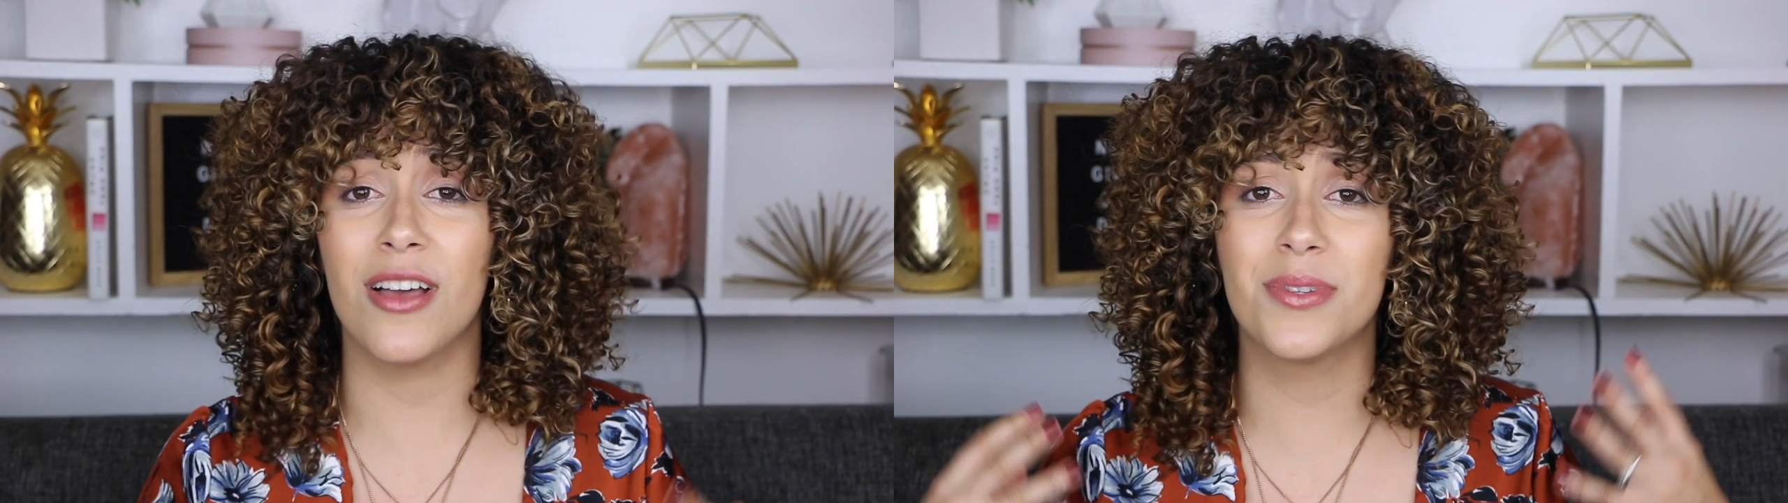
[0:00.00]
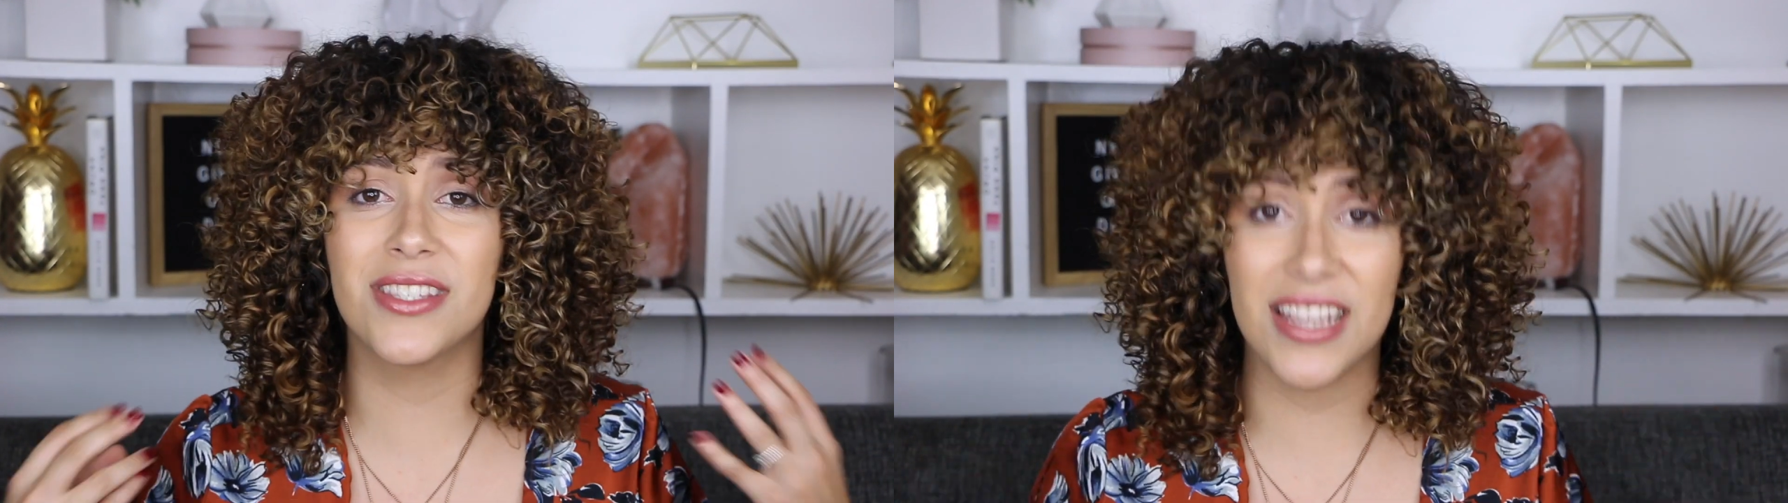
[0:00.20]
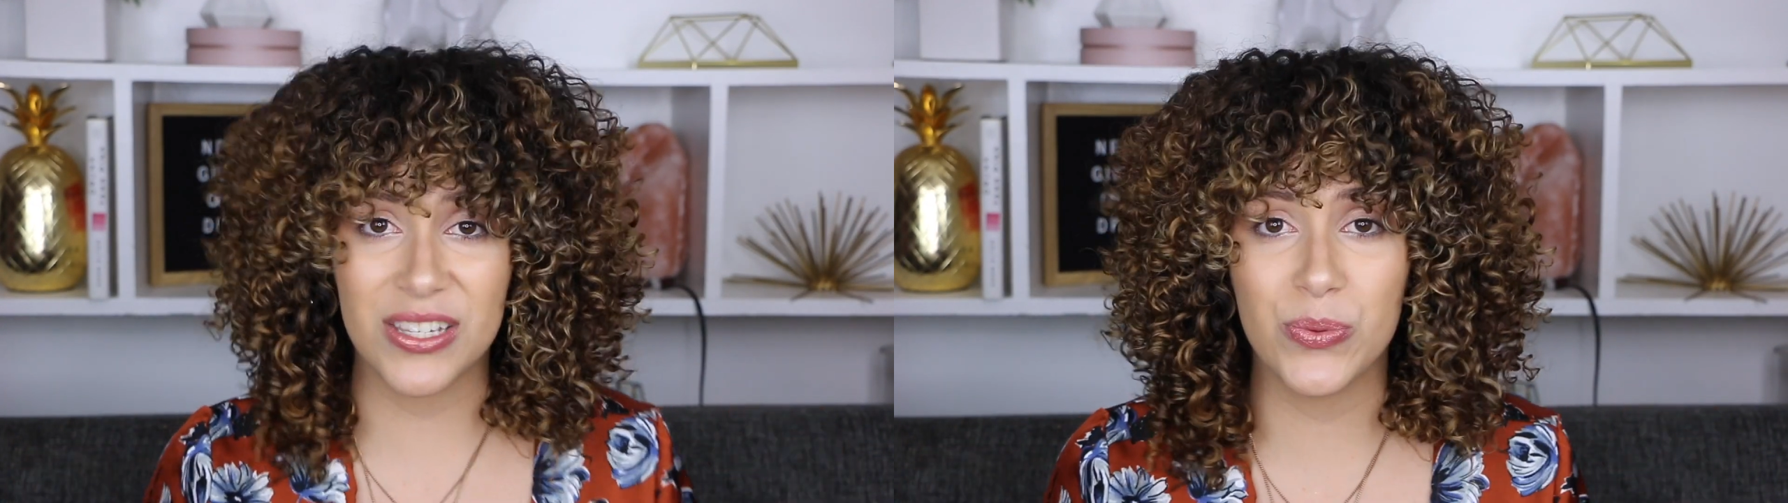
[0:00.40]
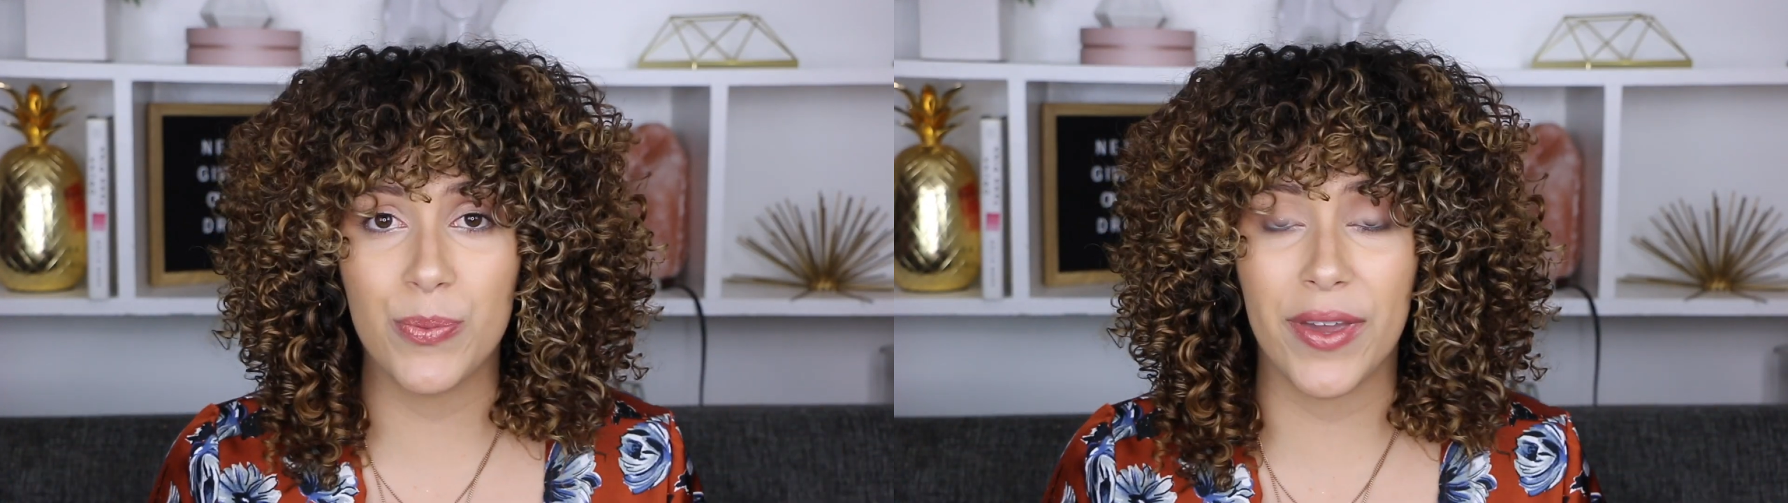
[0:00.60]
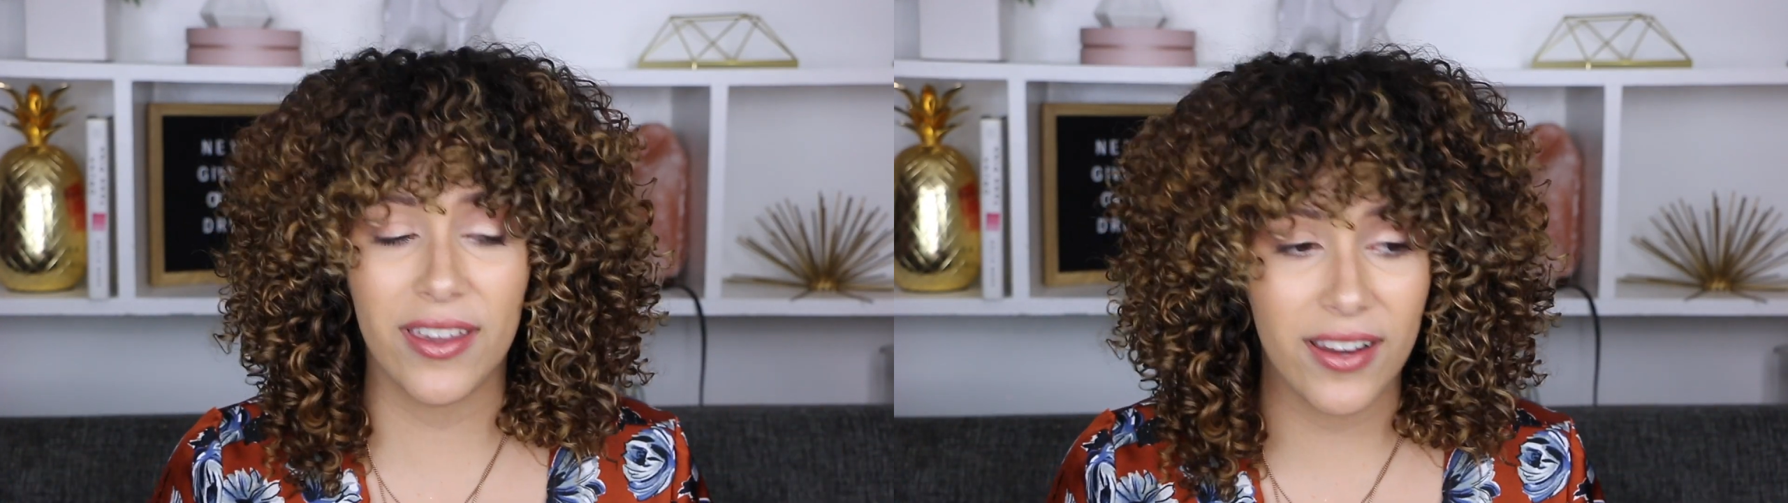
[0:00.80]
obsessed
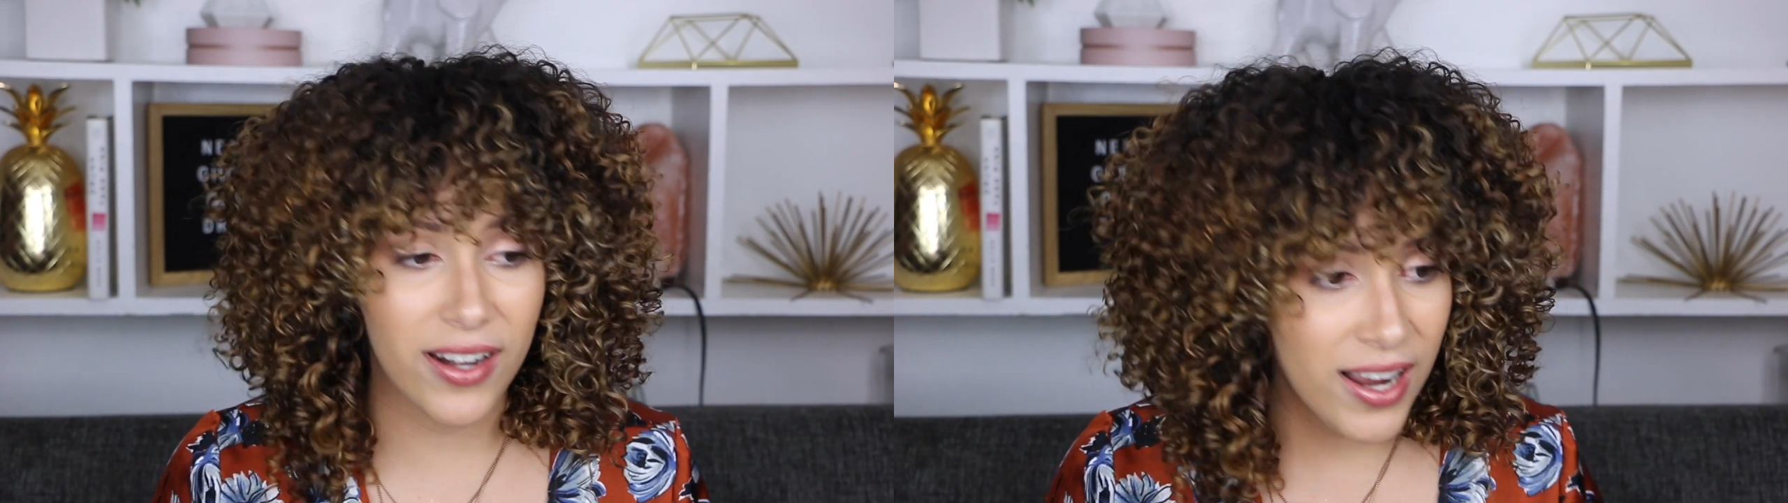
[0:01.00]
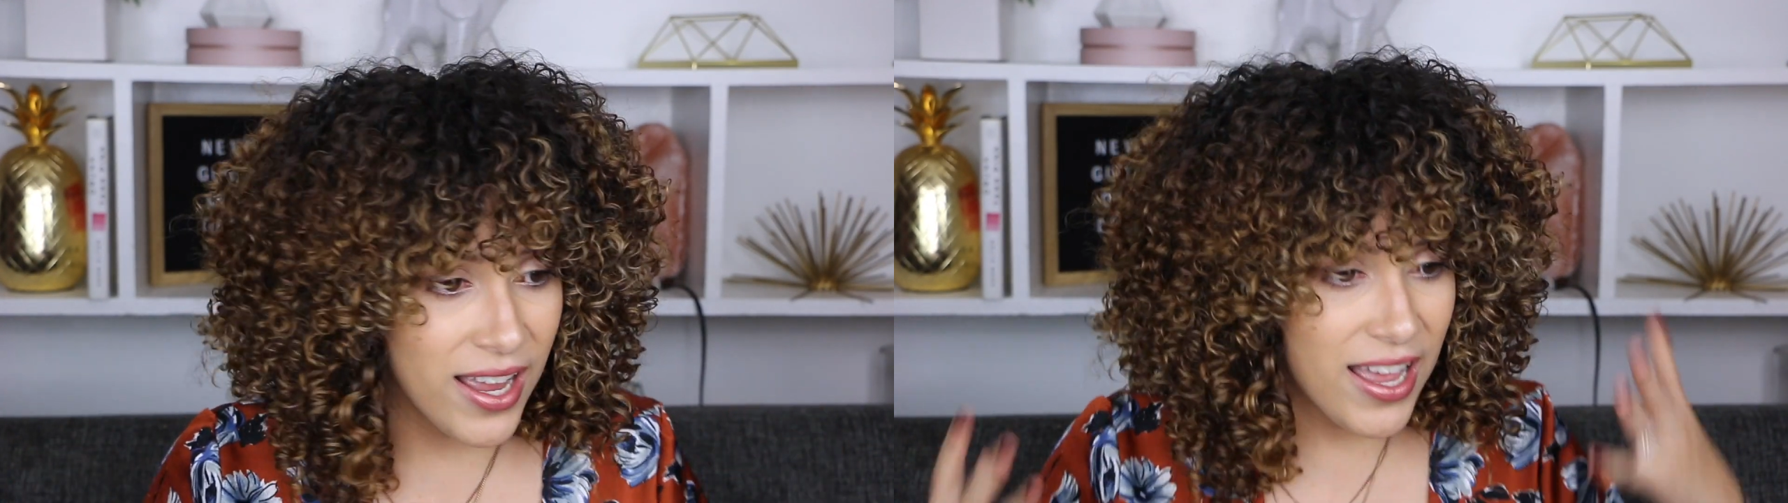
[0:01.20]
with my hair.